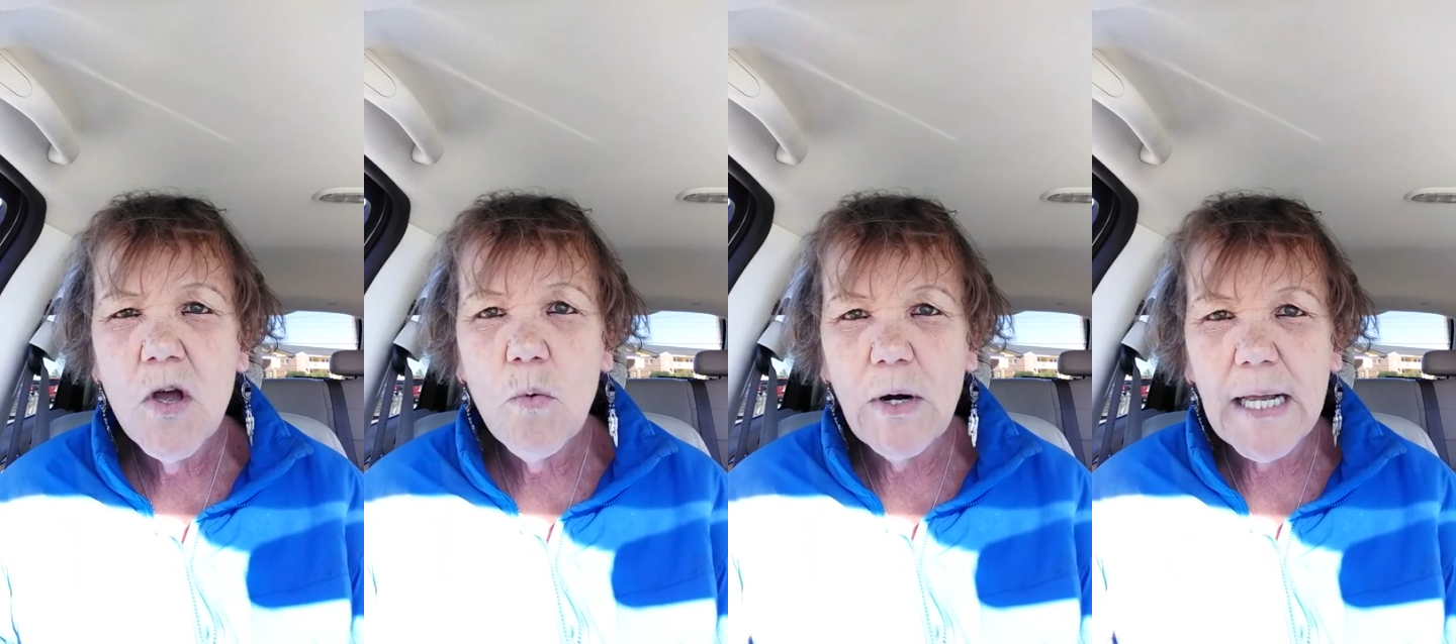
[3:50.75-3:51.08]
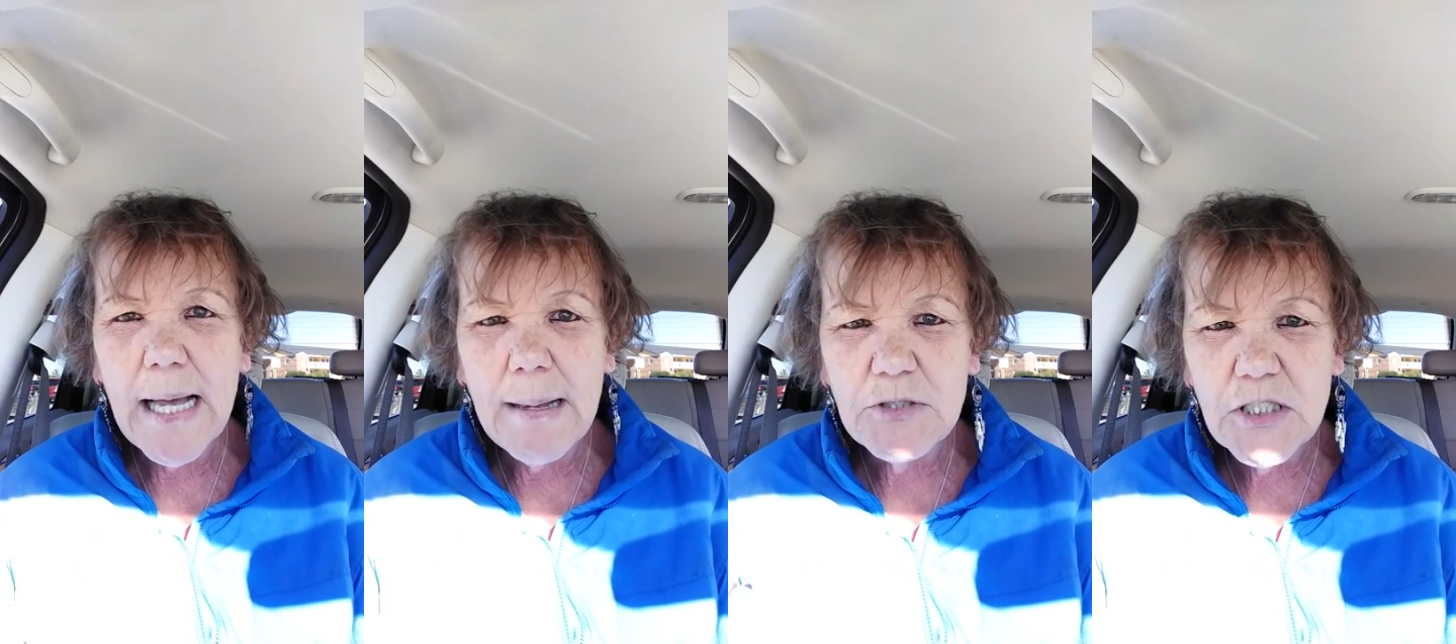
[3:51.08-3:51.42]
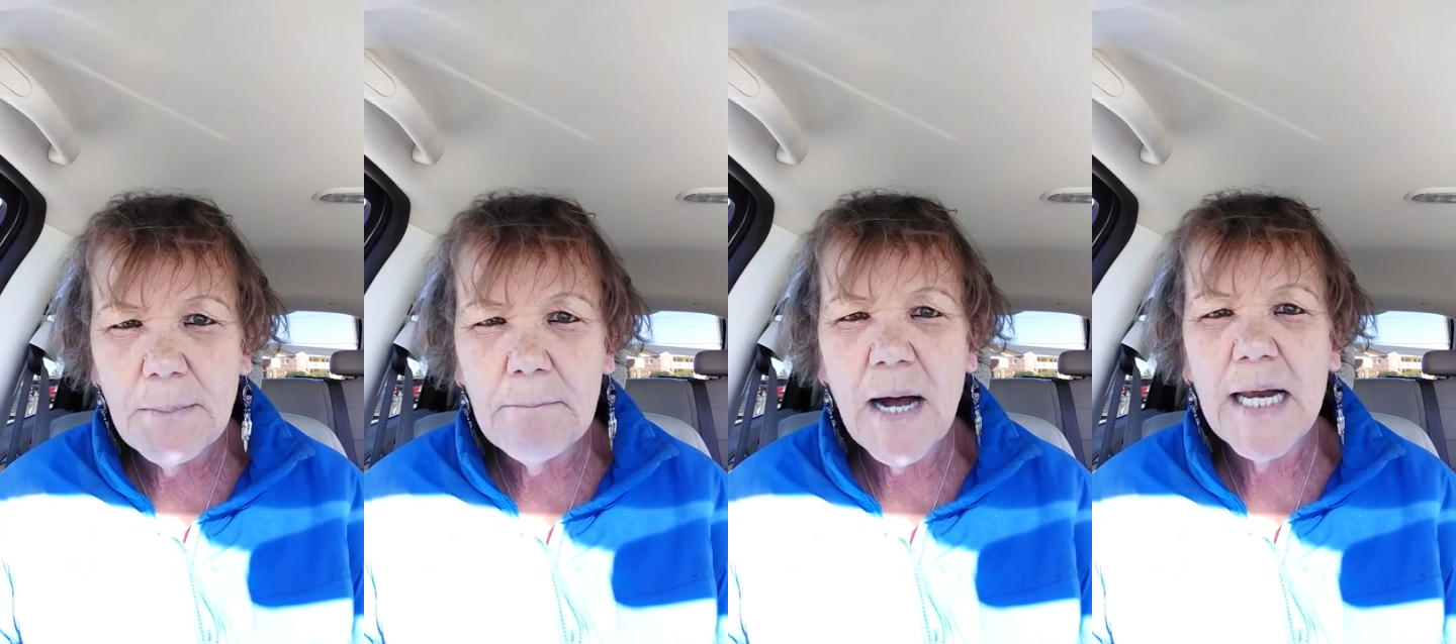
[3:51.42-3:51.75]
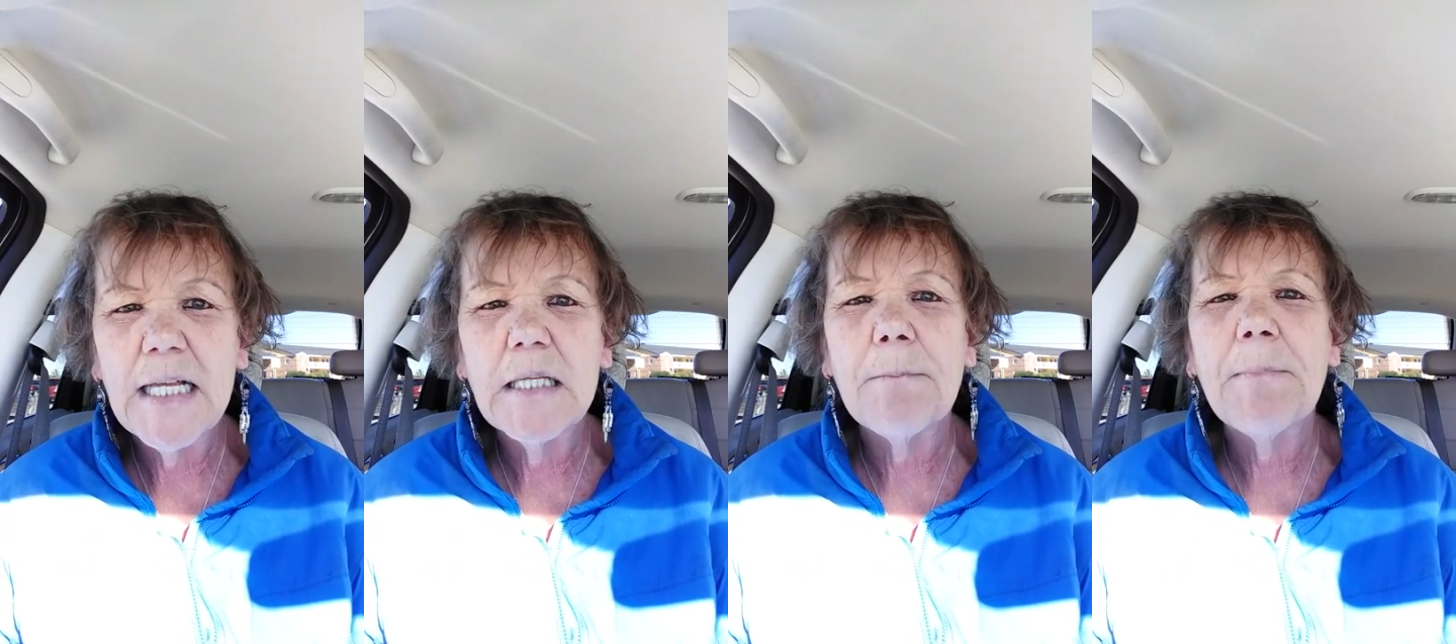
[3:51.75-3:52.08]
when it comes to
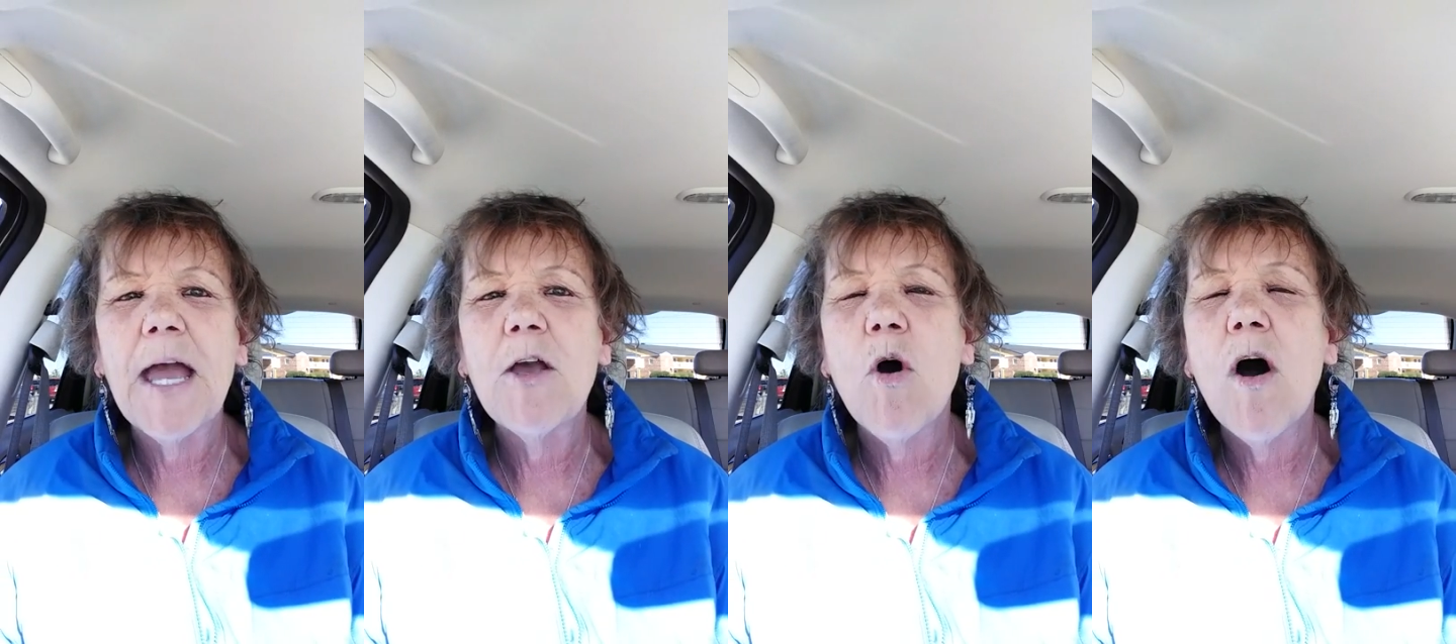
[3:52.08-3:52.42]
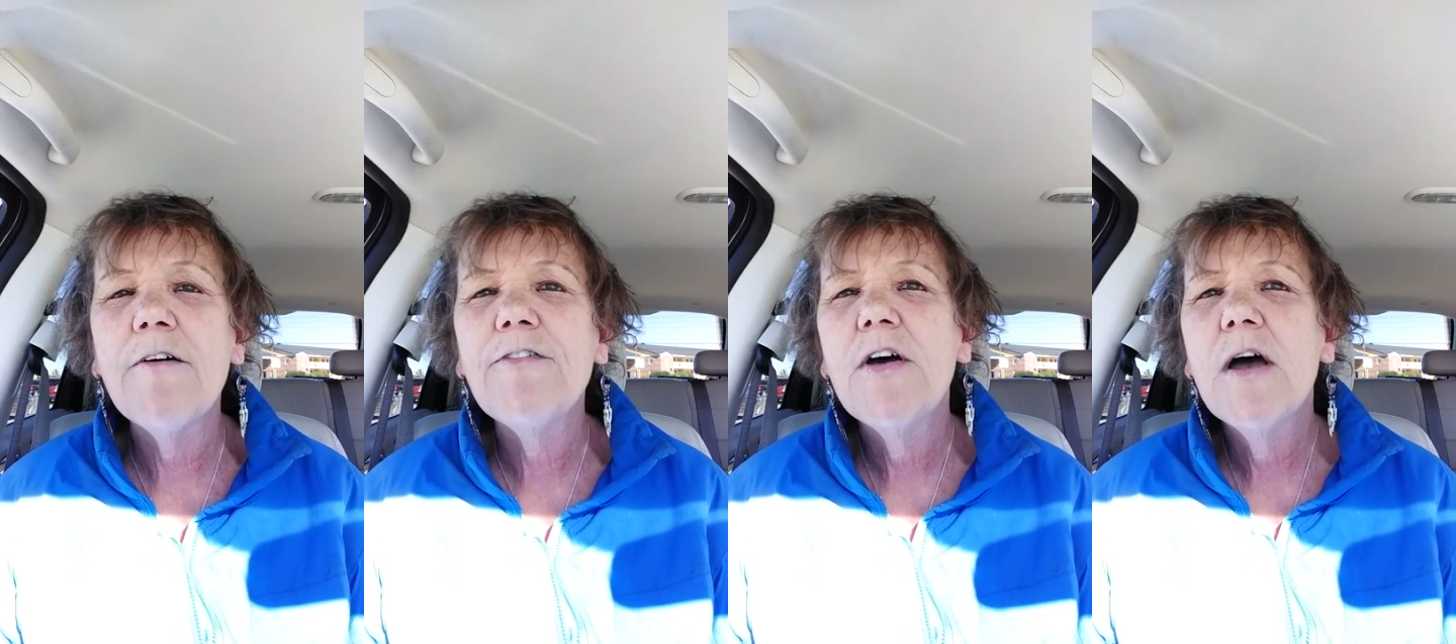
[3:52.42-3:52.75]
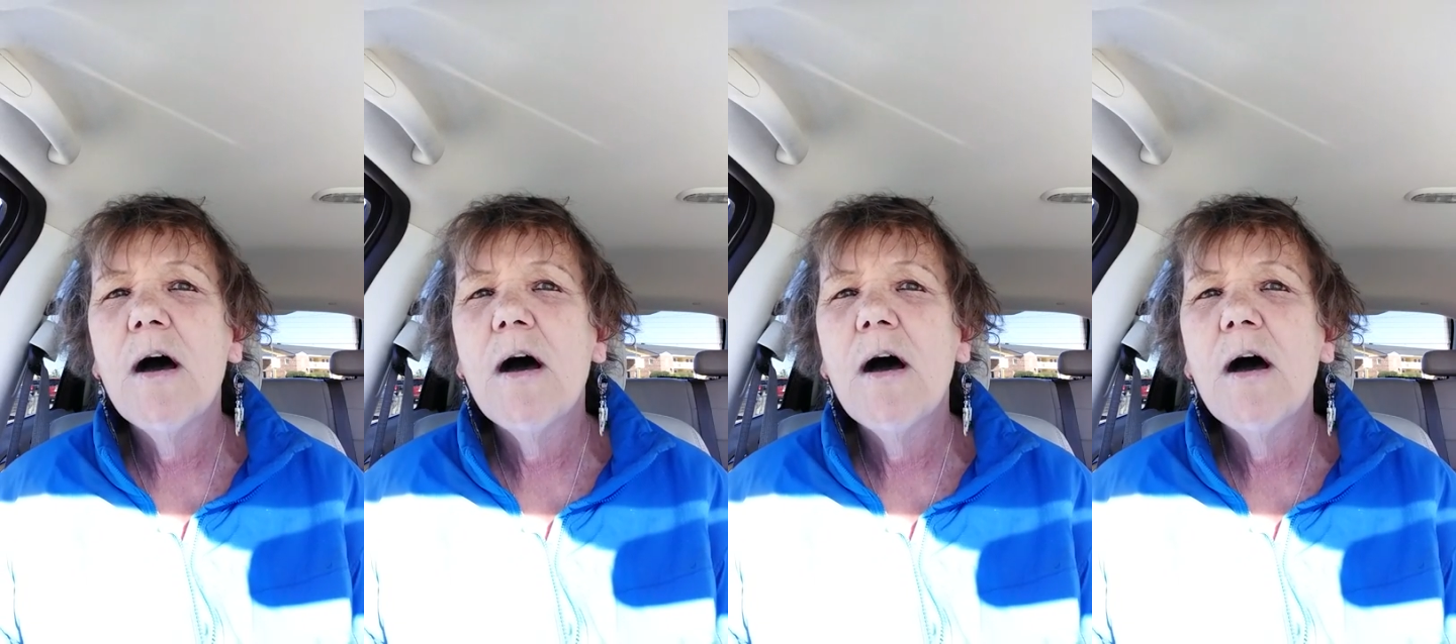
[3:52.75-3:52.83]
money to pay off.